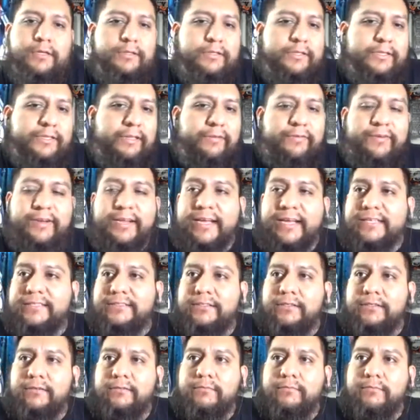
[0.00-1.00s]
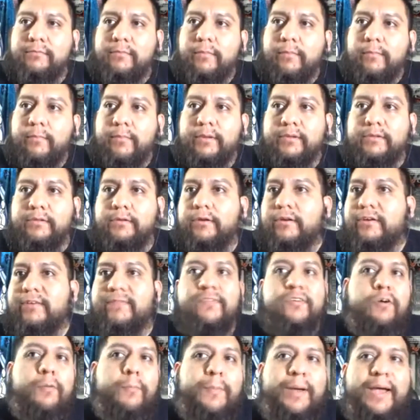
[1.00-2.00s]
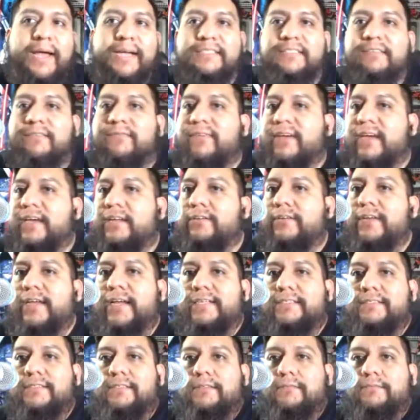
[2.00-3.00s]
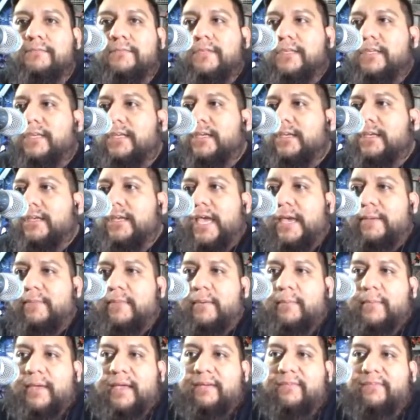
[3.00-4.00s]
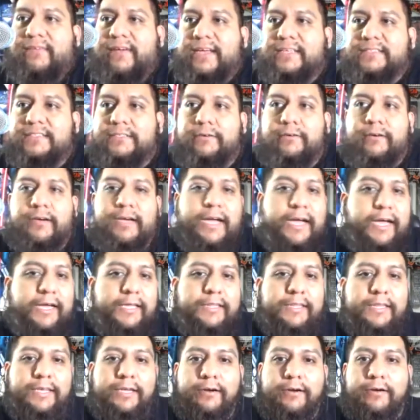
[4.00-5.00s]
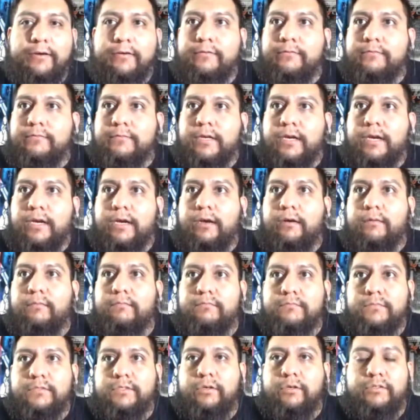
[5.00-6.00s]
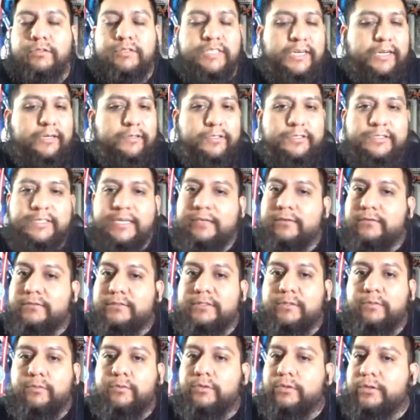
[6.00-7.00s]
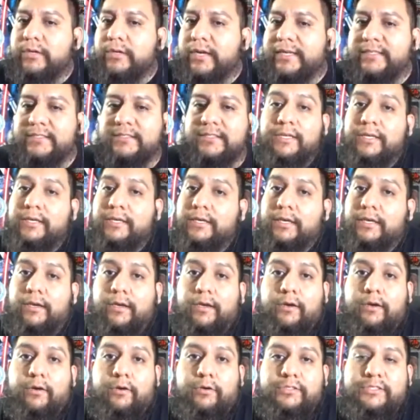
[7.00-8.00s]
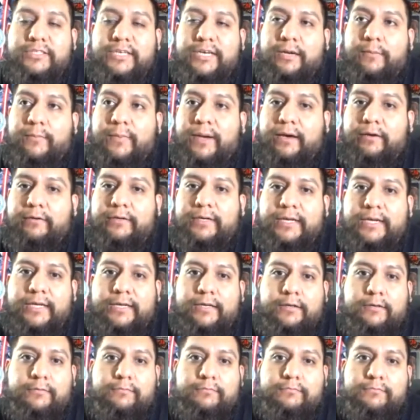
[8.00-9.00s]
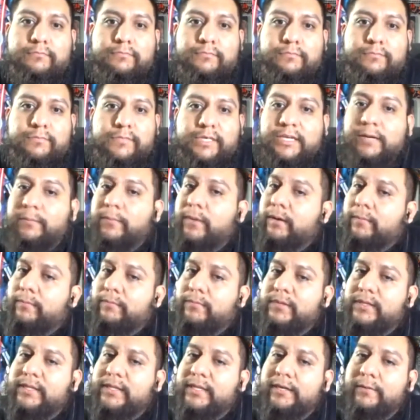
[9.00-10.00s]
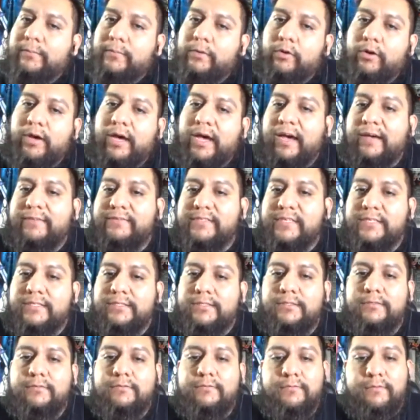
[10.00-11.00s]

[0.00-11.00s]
Definitely got some. If you're a boxing fan or you got some MMA fans that are on there, go check out the channel and see what you guys think. Go check them out and hit them up. Let them know how I've sent you.